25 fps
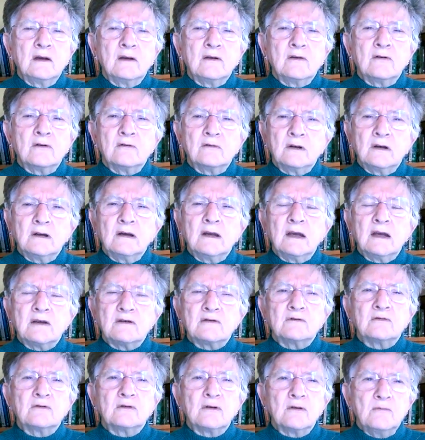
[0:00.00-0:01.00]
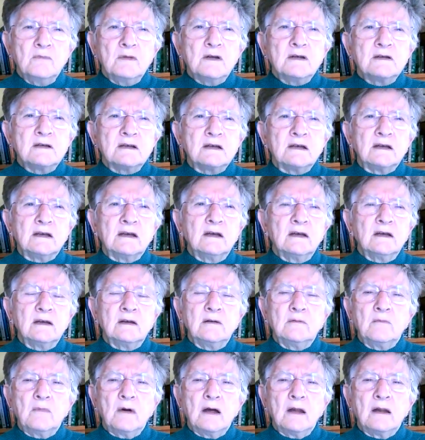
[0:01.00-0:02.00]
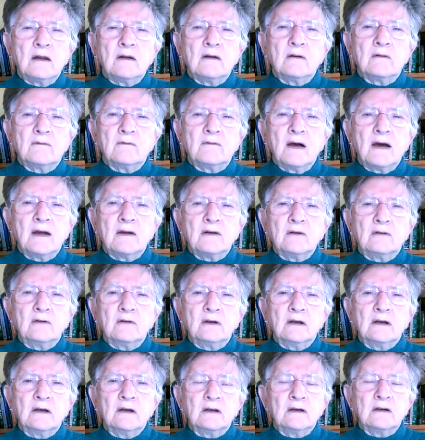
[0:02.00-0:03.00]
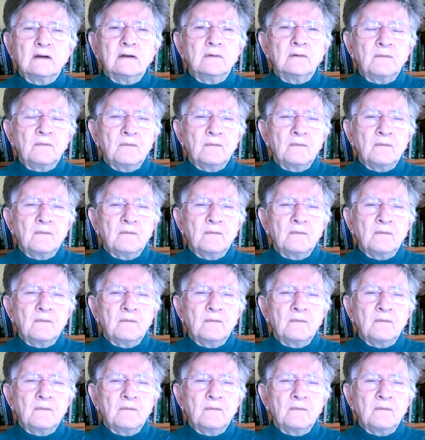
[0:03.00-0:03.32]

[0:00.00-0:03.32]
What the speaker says: congregation committee in my final year.